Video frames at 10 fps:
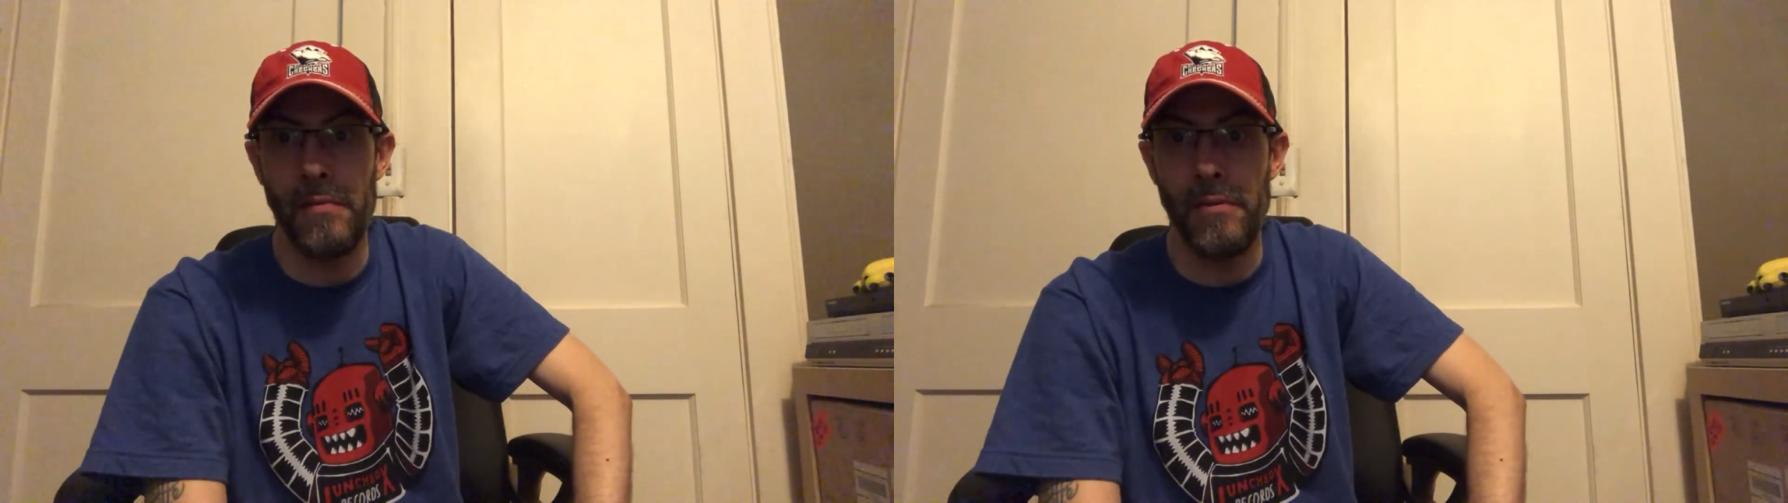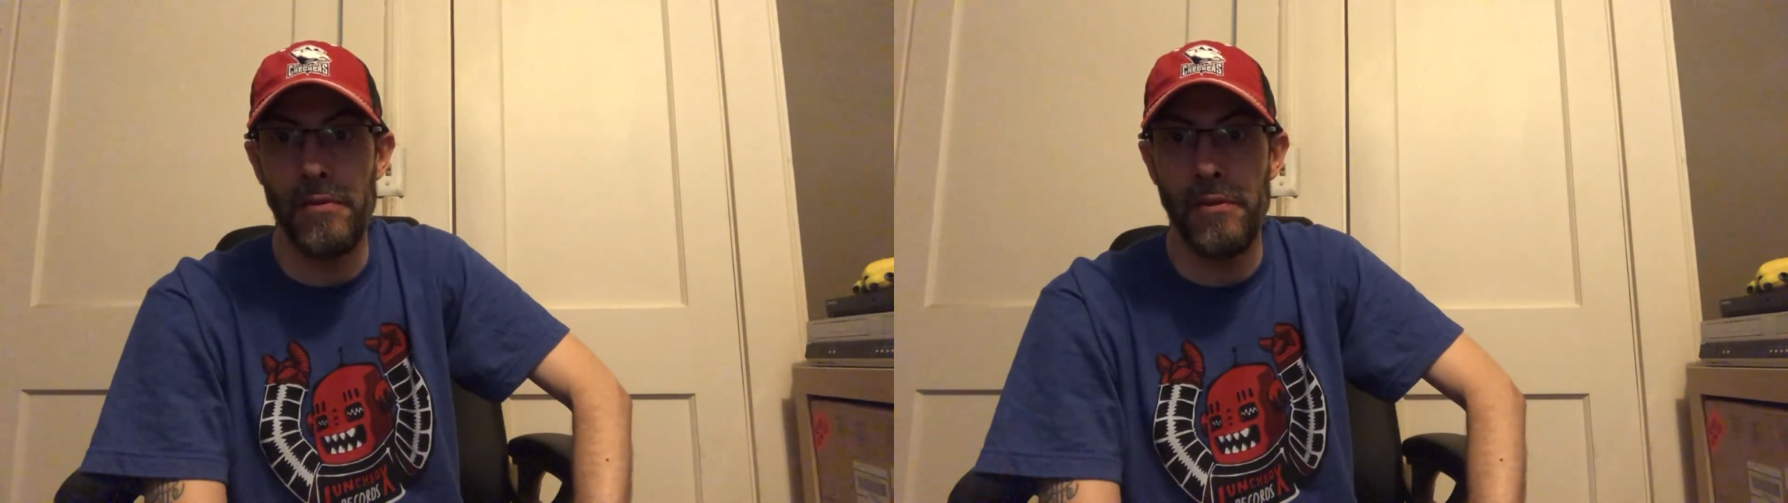
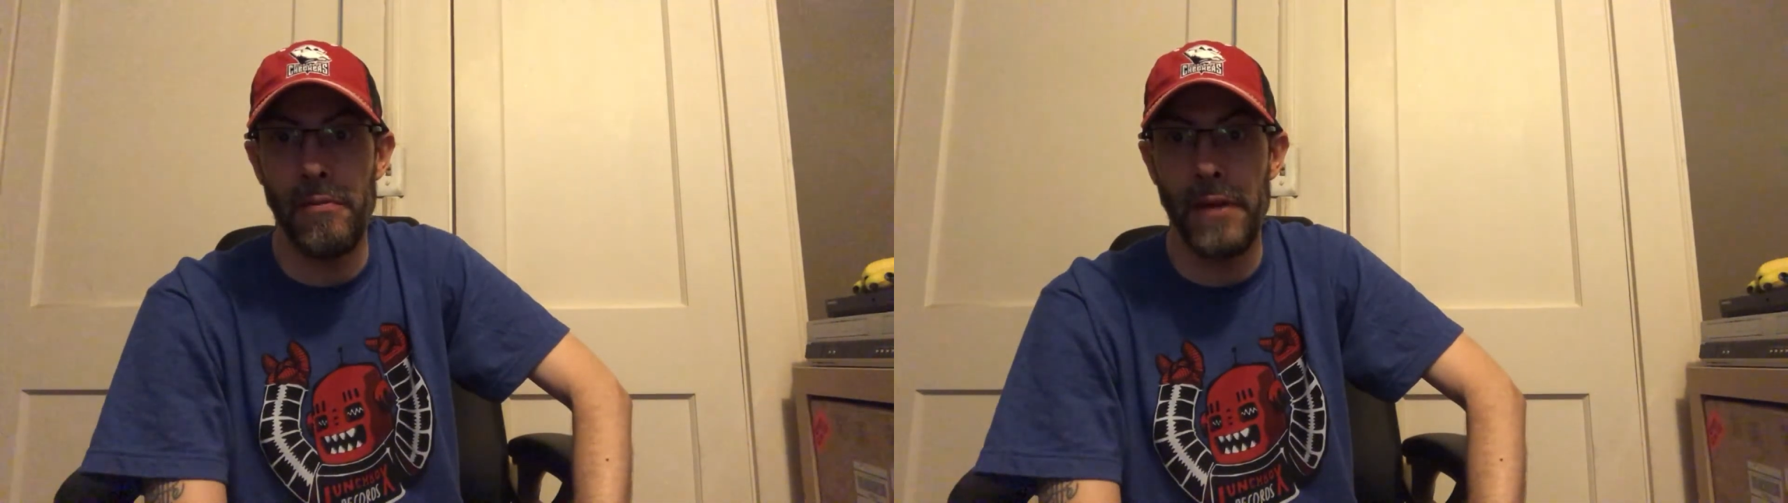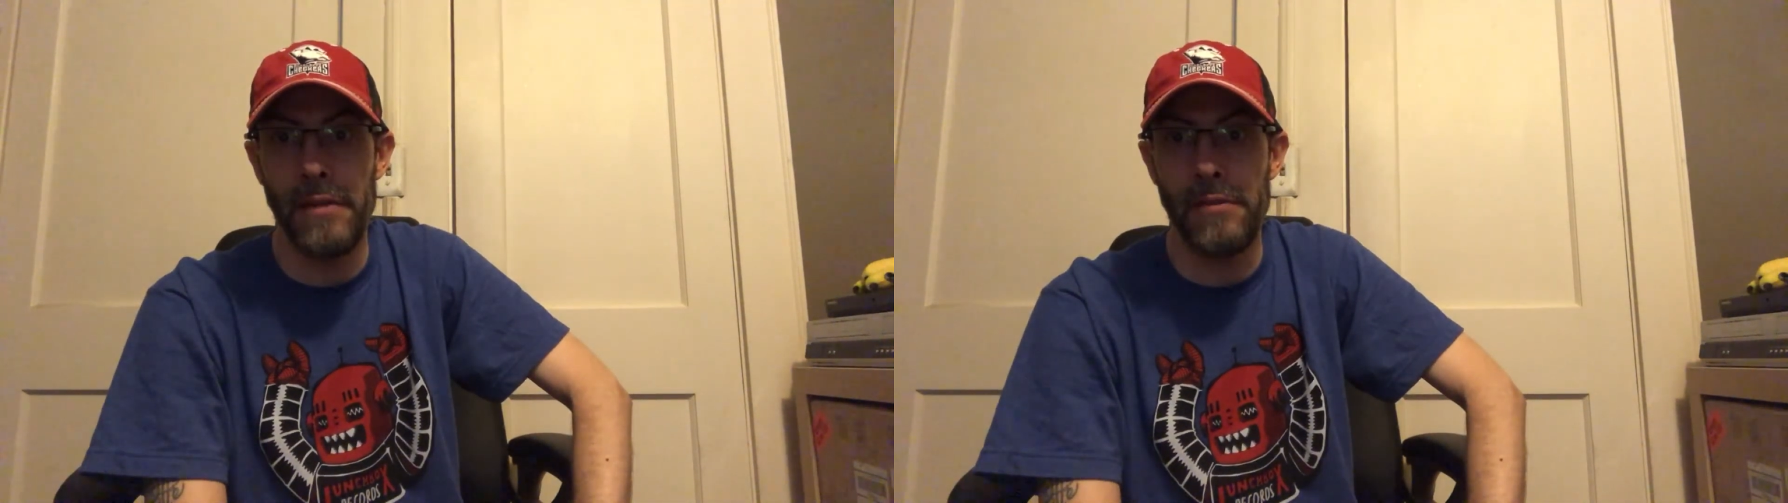
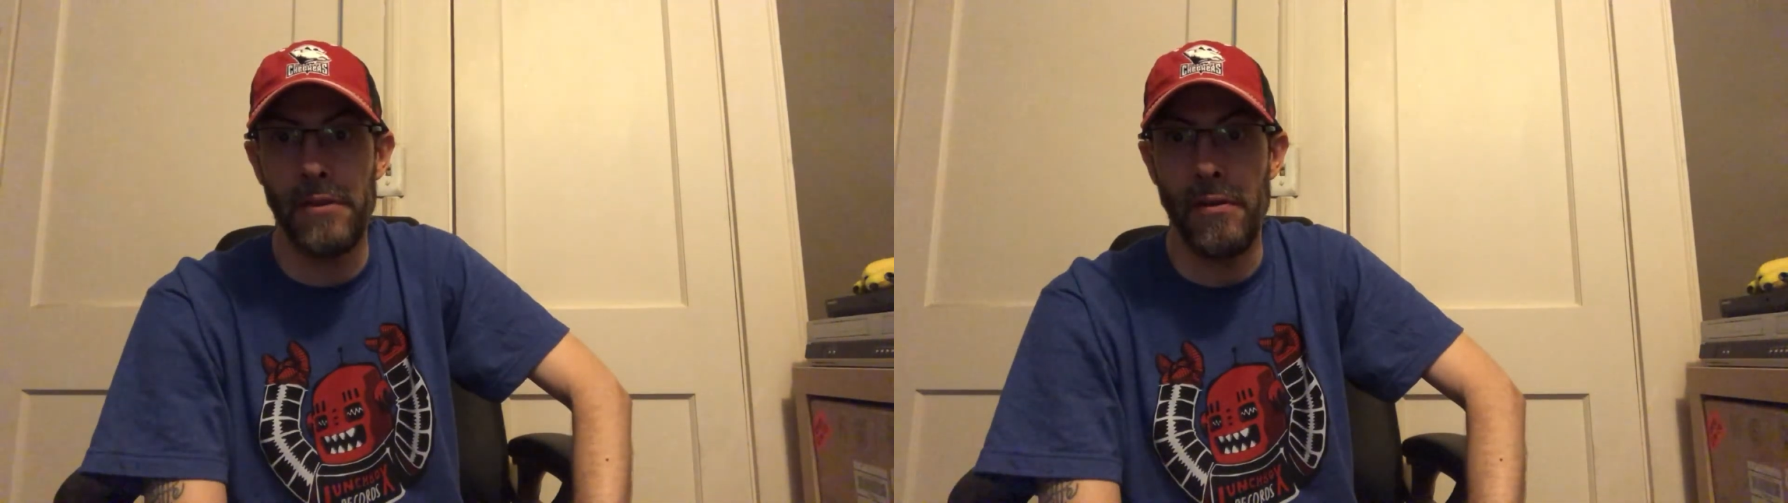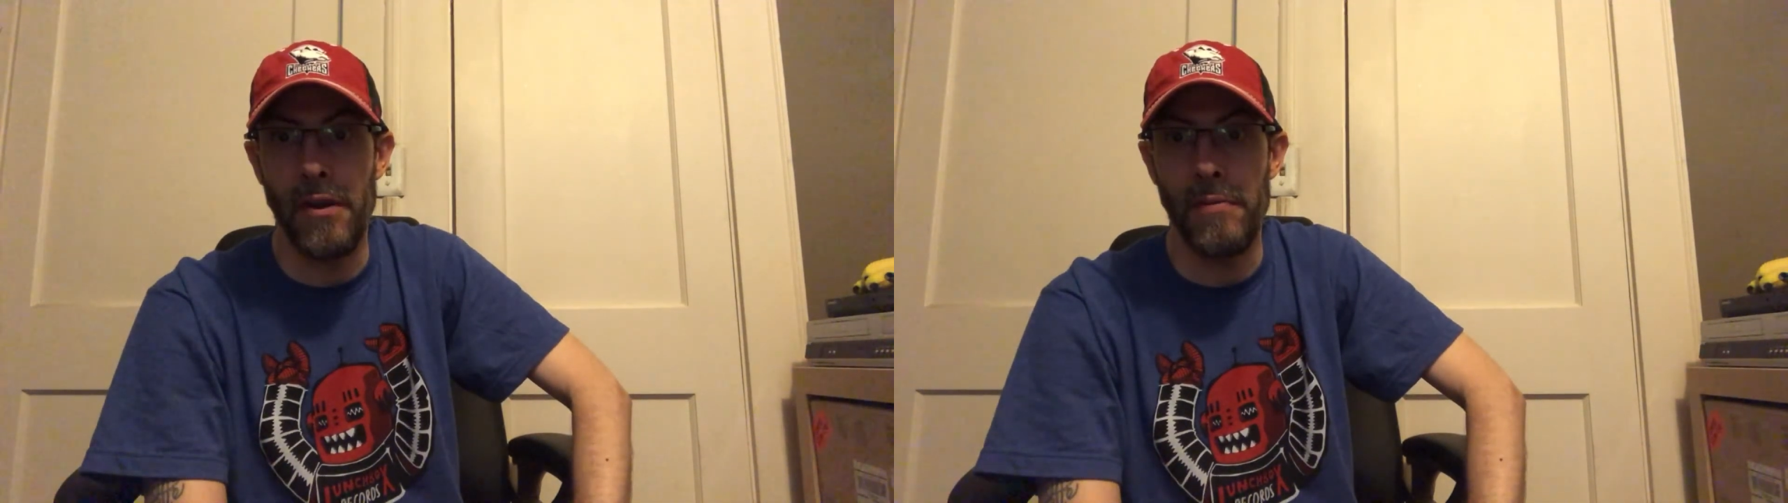
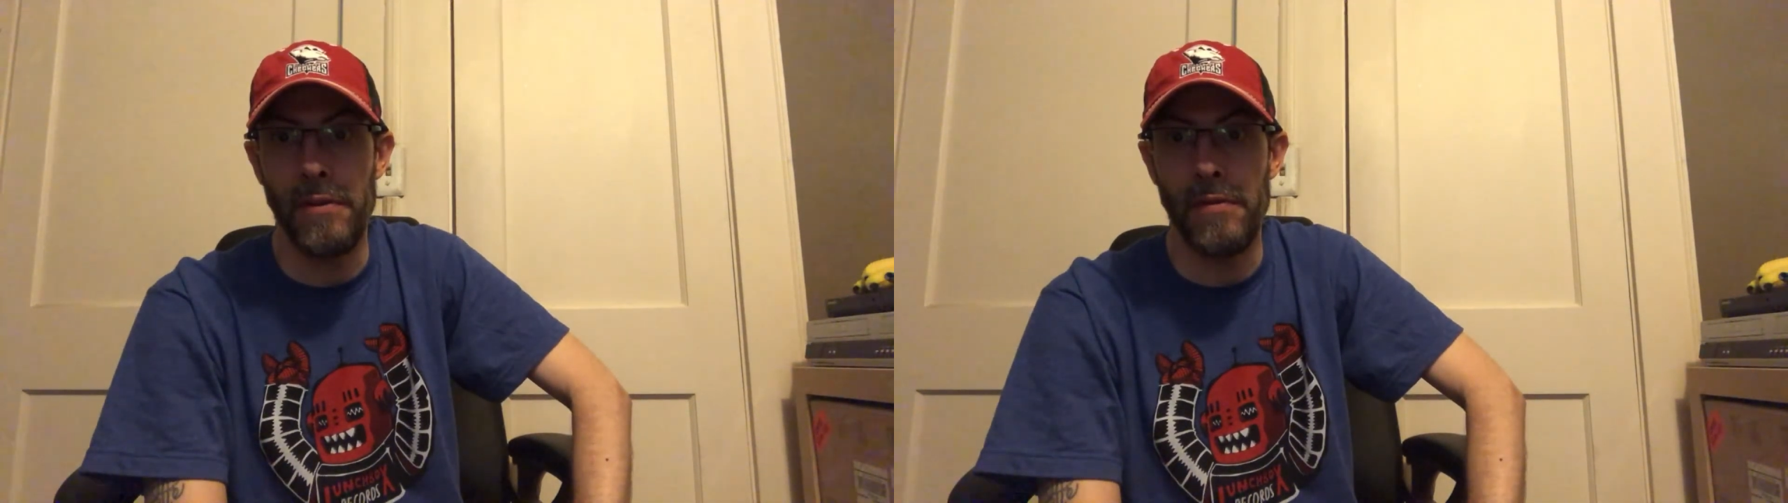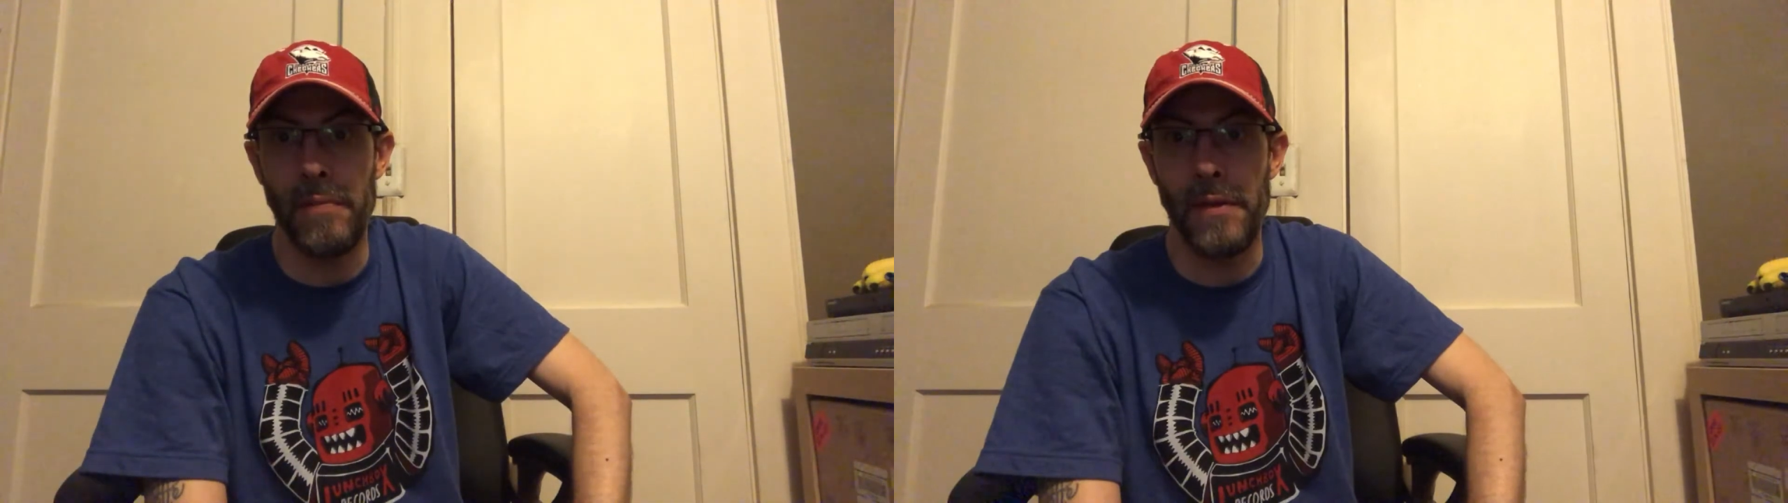Brazil-Mexico ought to
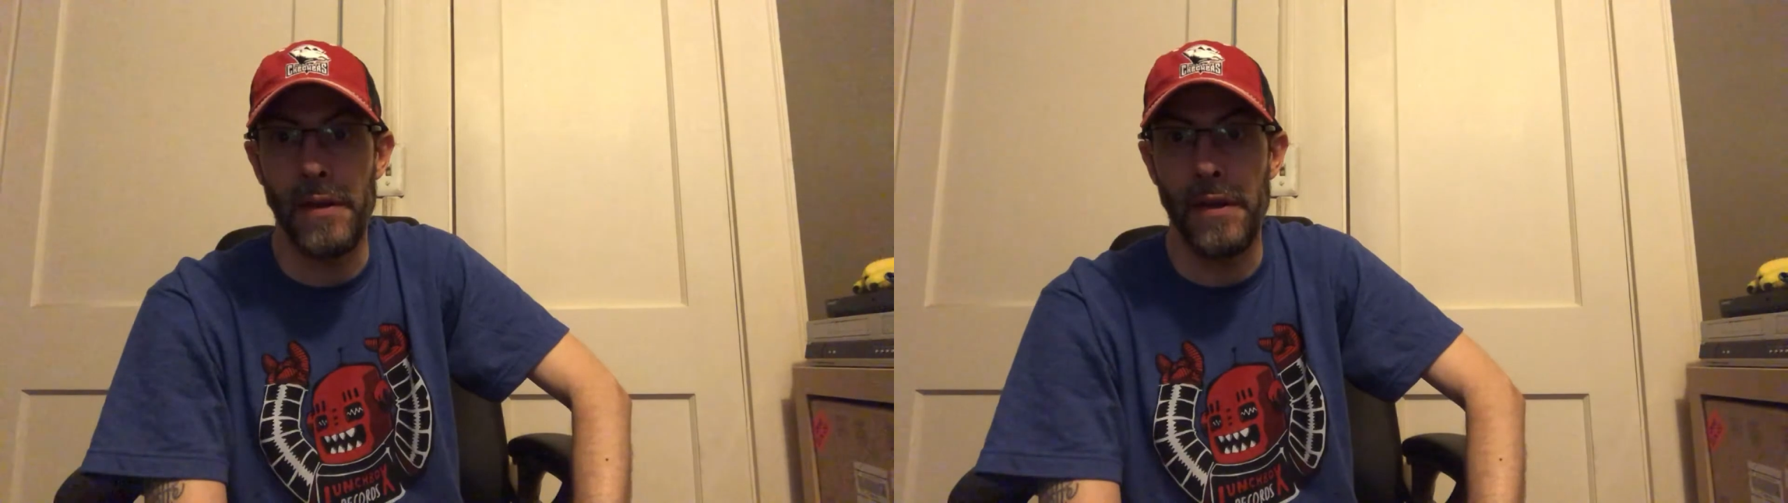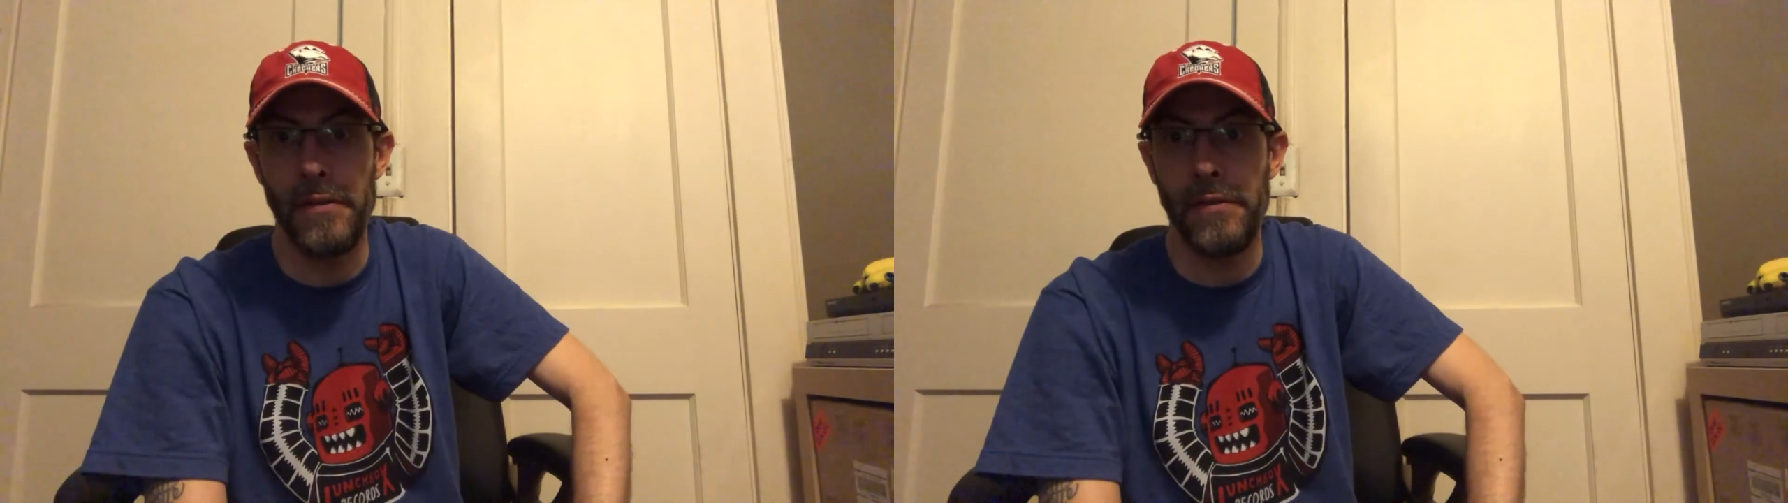be something
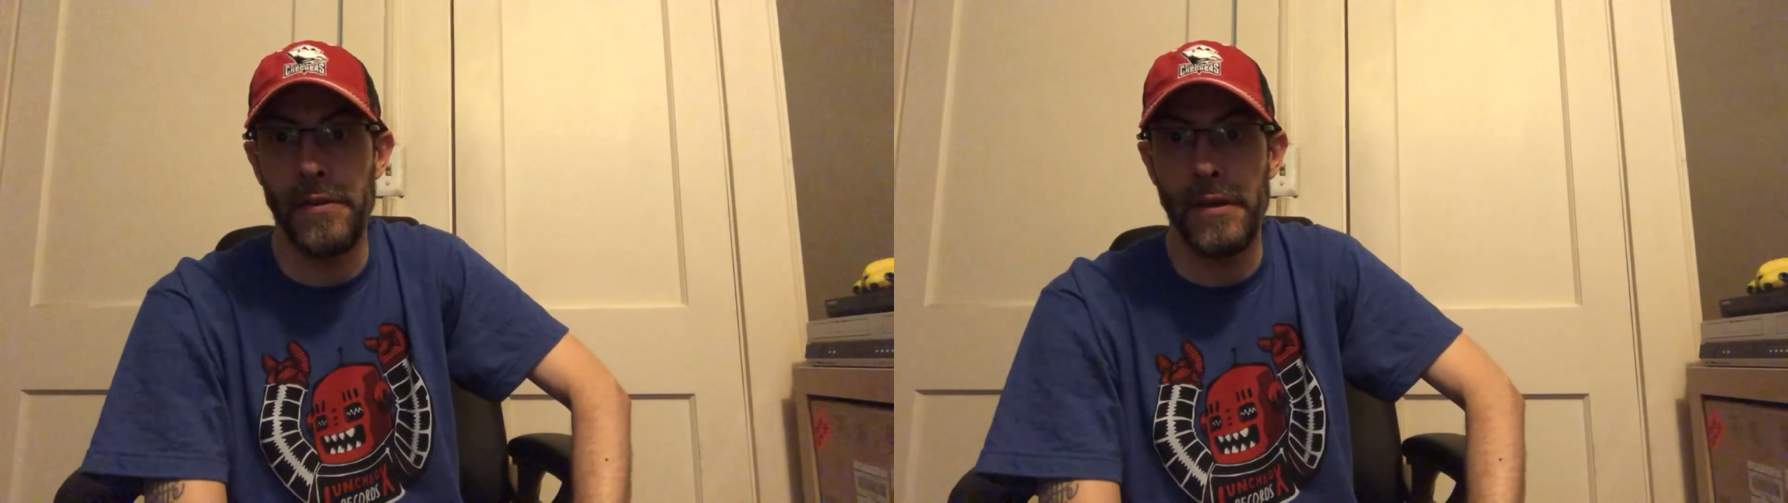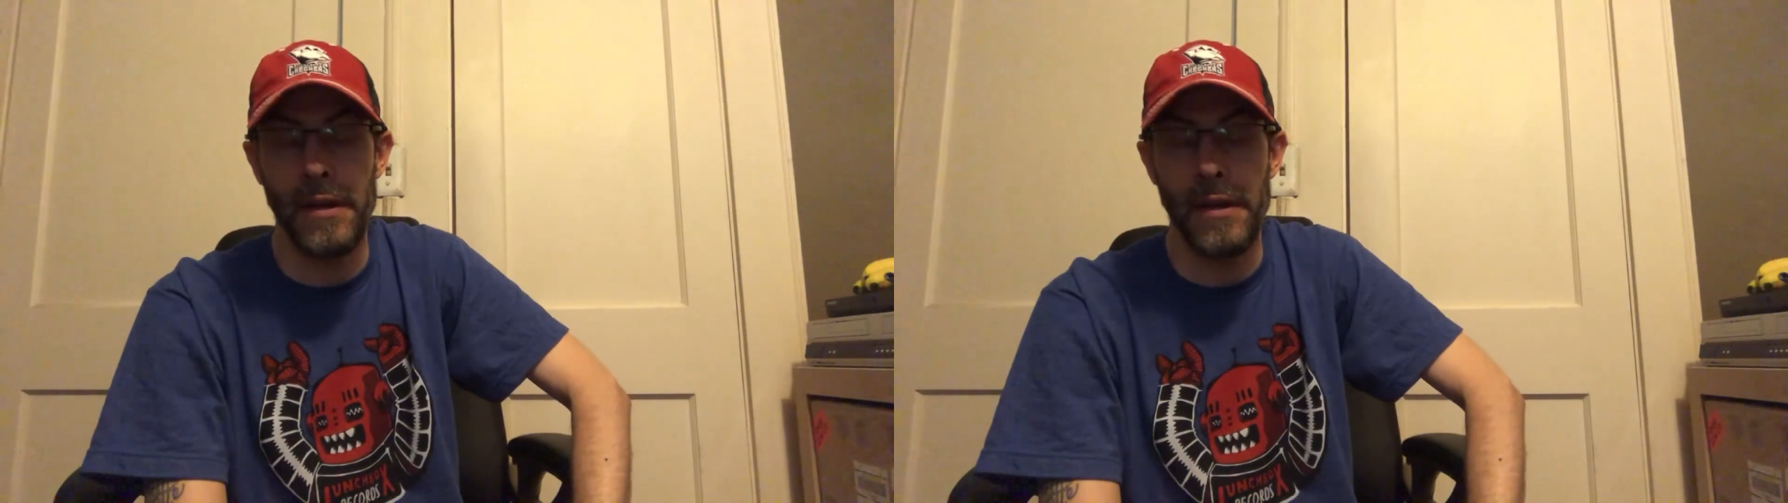else.